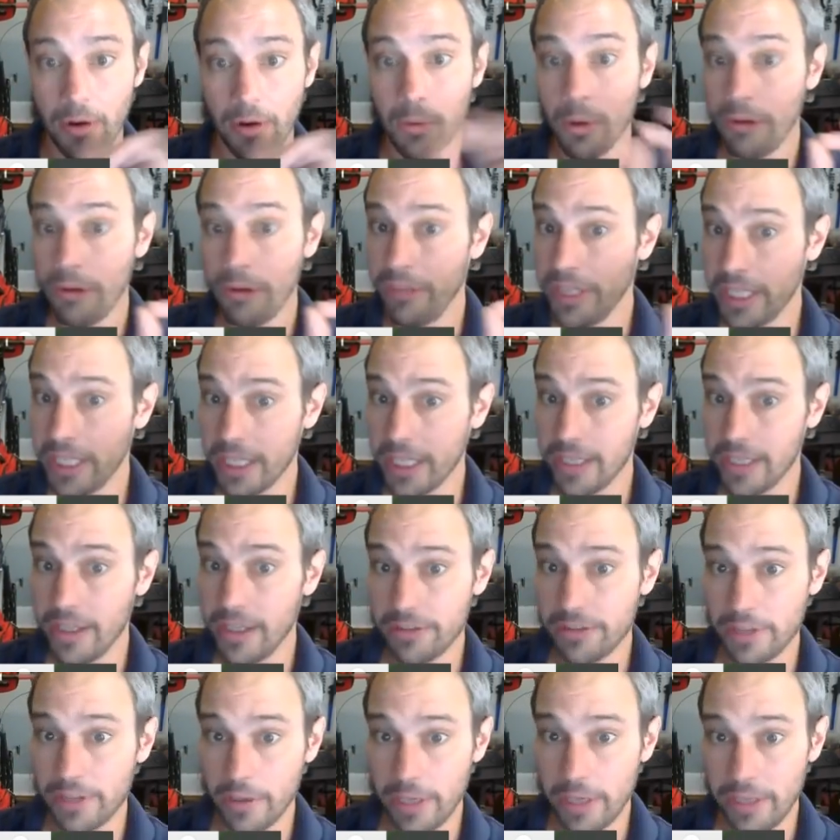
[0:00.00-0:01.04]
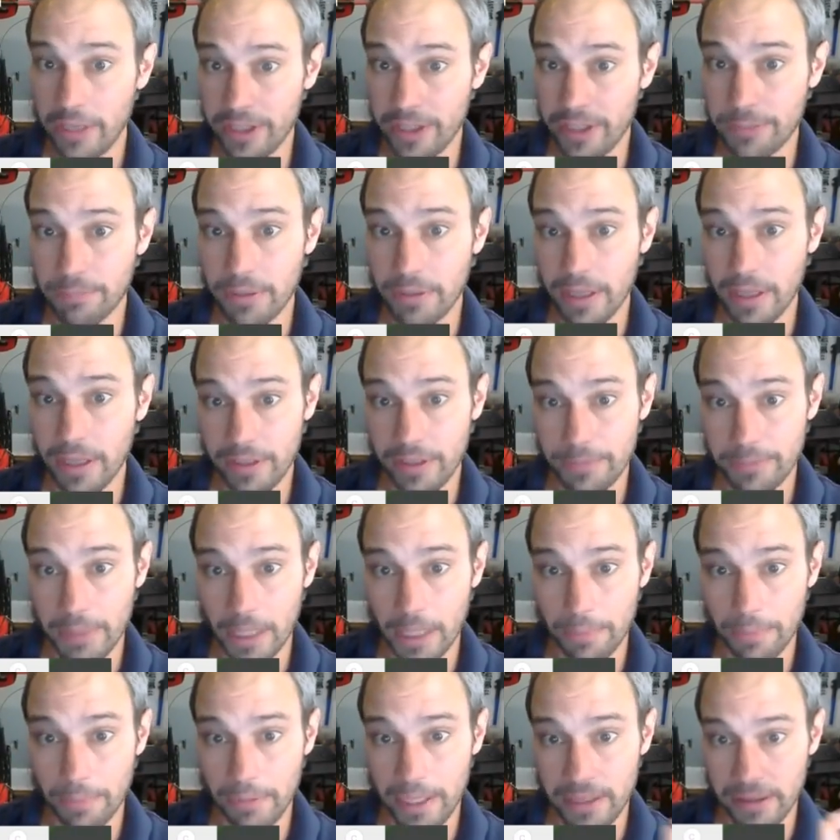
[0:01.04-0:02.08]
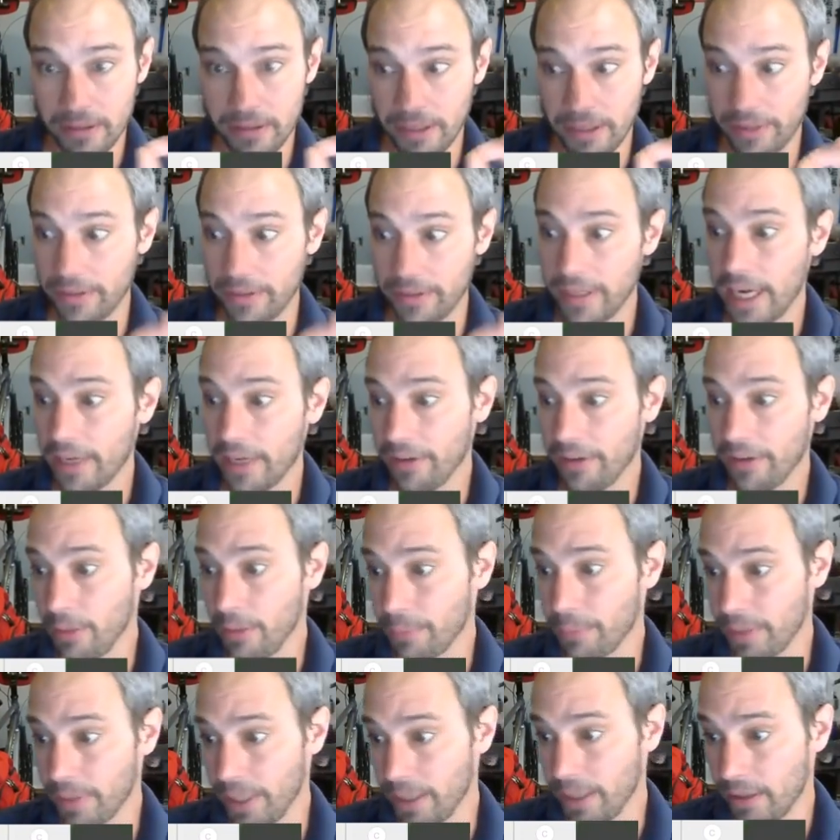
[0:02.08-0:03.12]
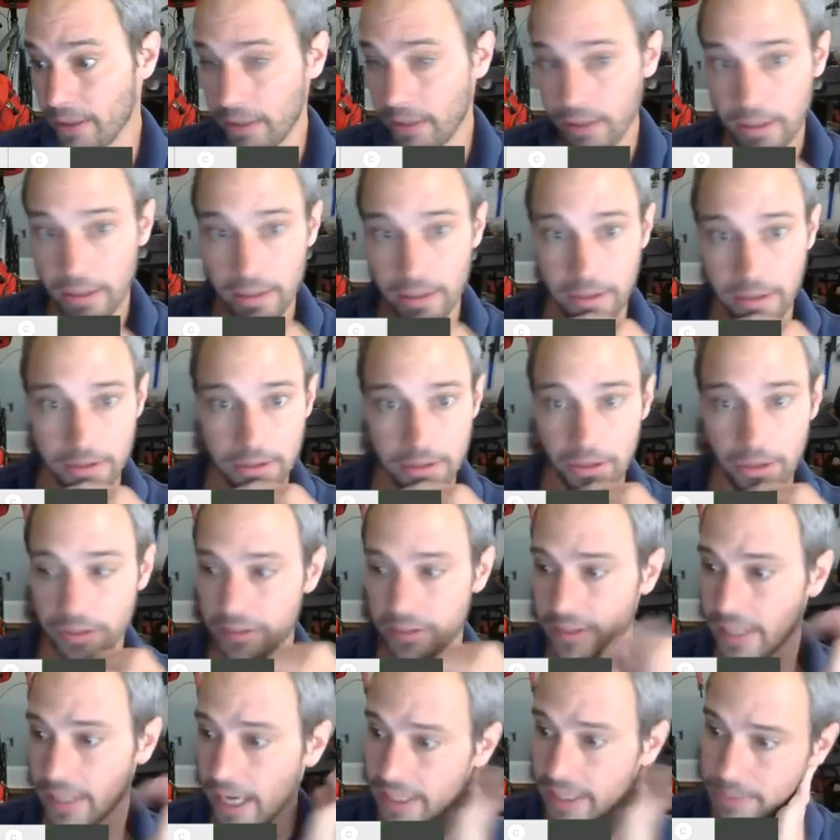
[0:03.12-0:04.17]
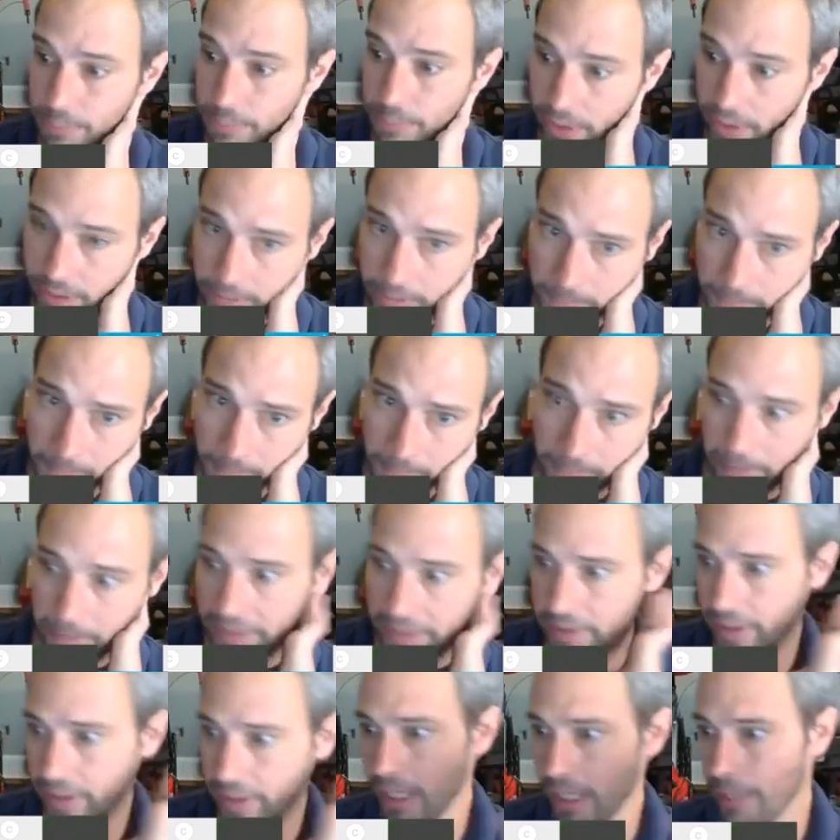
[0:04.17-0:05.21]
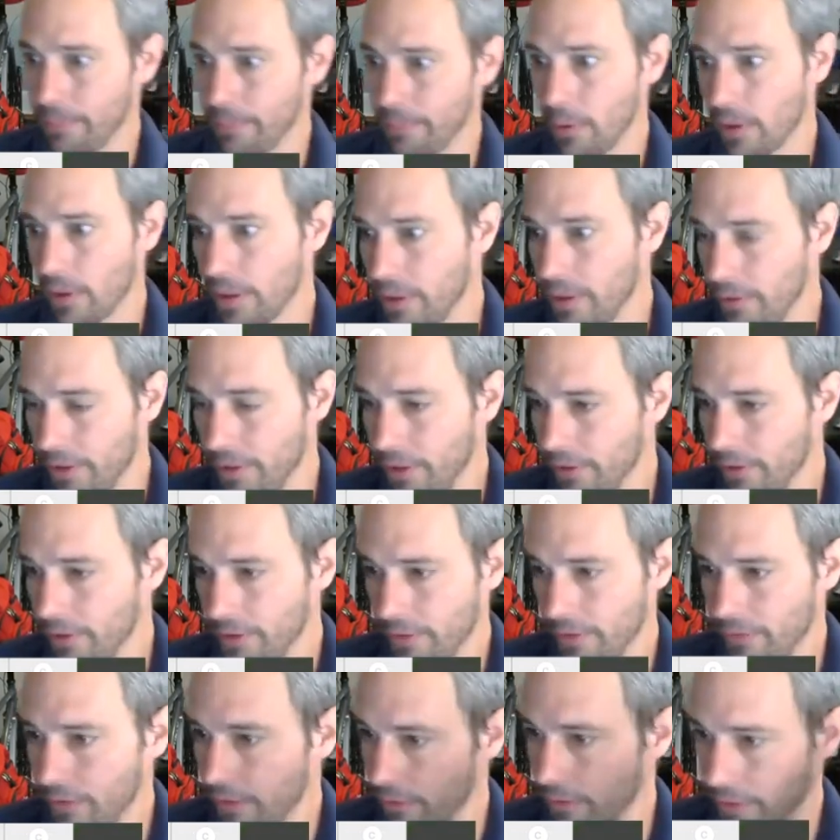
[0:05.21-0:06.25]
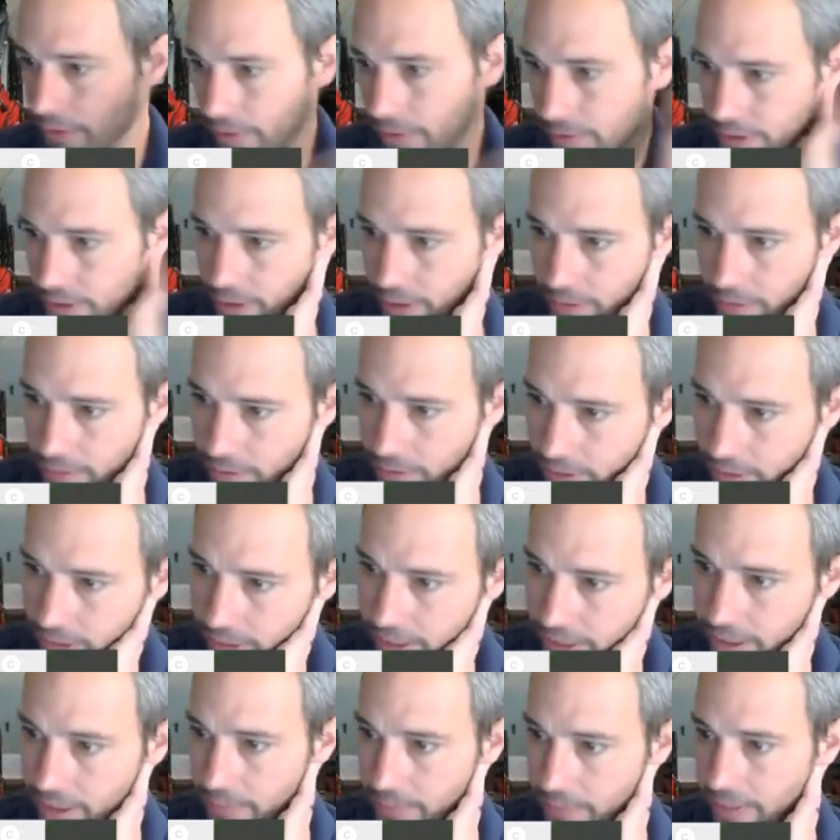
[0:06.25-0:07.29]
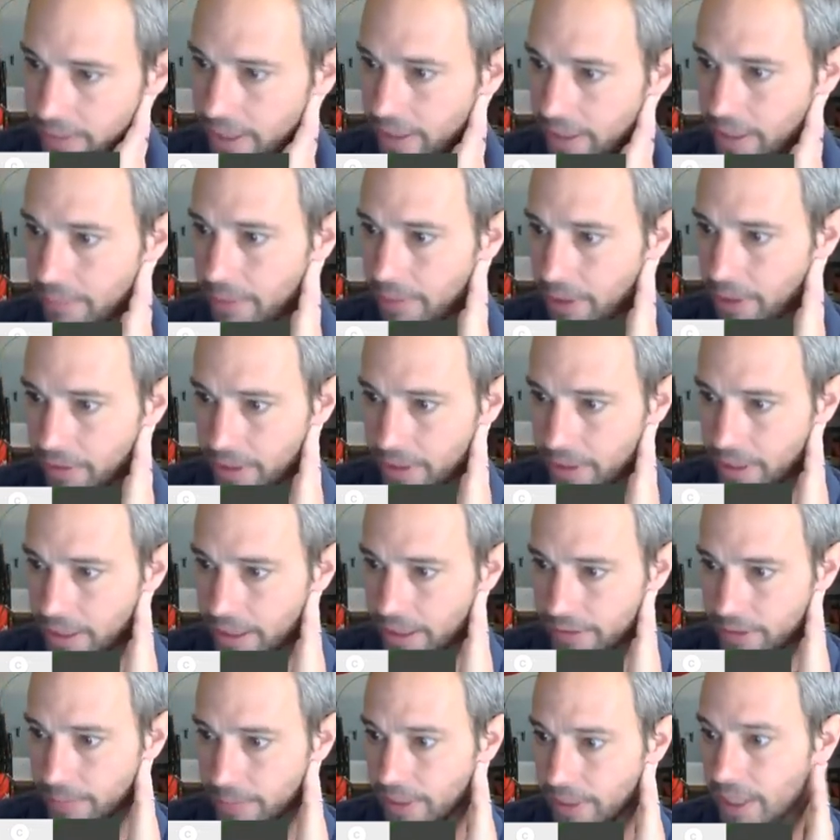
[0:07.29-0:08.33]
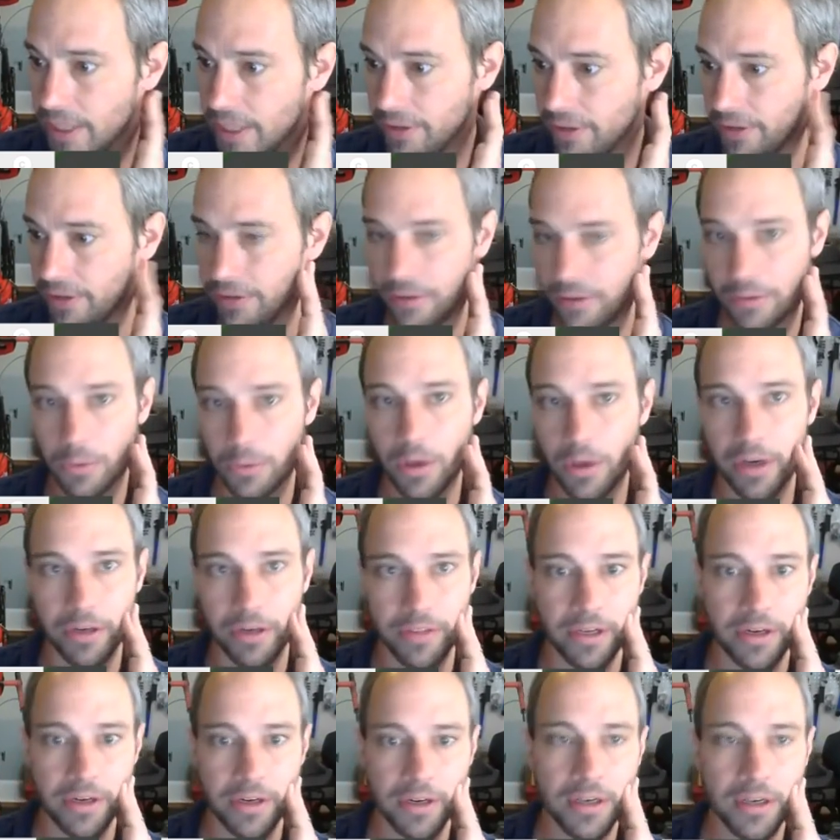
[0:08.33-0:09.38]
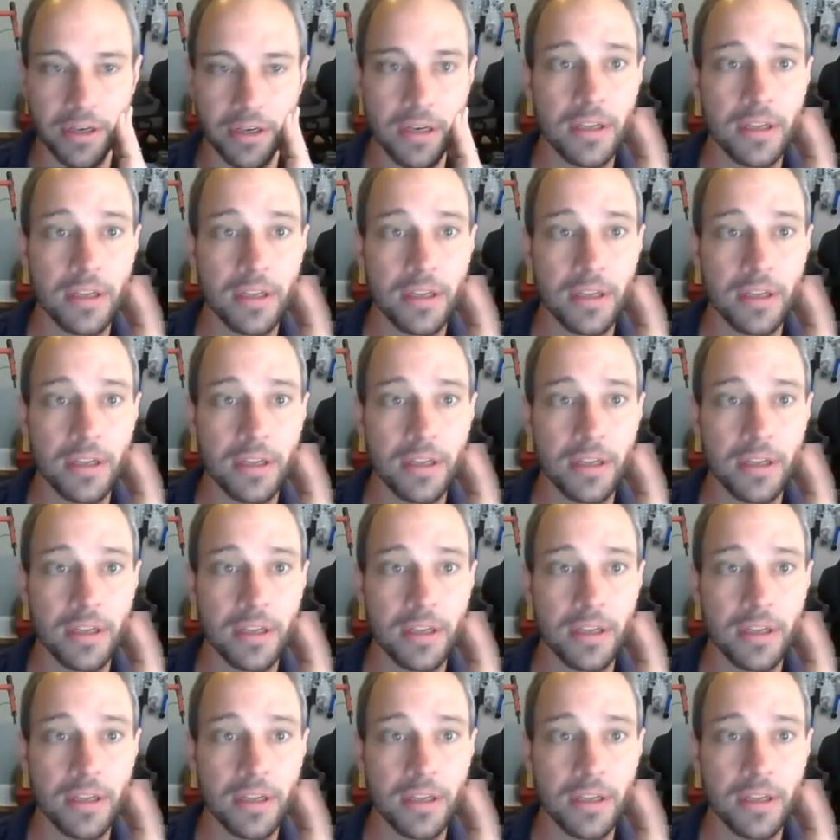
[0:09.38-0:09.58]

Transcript: One thing you're going to notice, though, in this power plant is not a superheater. It's called a Scotch boiler, basically the kind of boiler you would use if you were, heating a building. You're not superheating the water there.